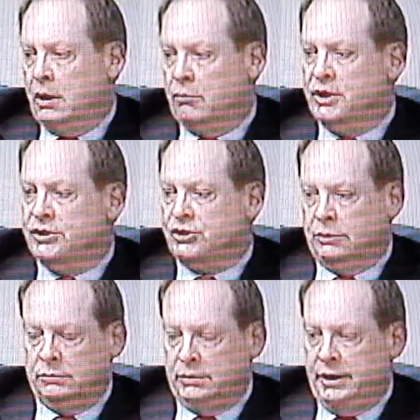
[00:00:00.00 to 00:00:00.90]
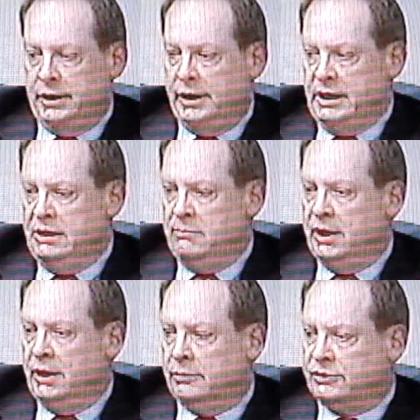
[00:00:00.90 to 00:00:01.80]
original
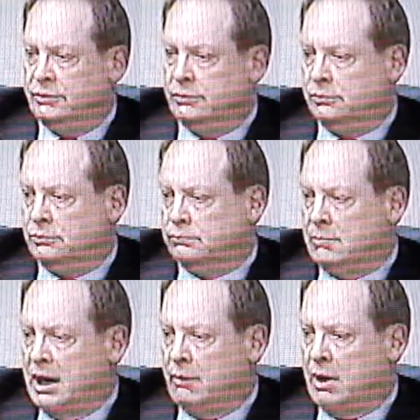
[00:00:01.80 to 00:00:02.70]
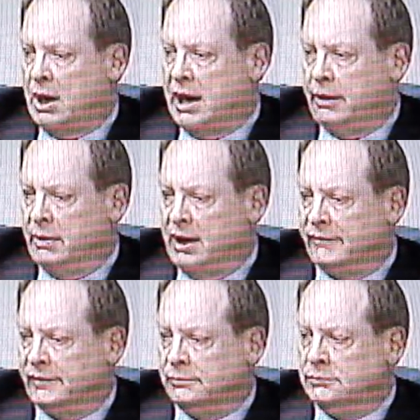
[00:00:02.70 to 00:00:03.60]
email to My Rye or
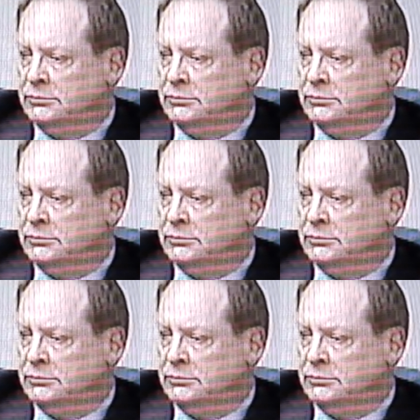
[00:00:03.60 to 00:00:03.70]
whatever.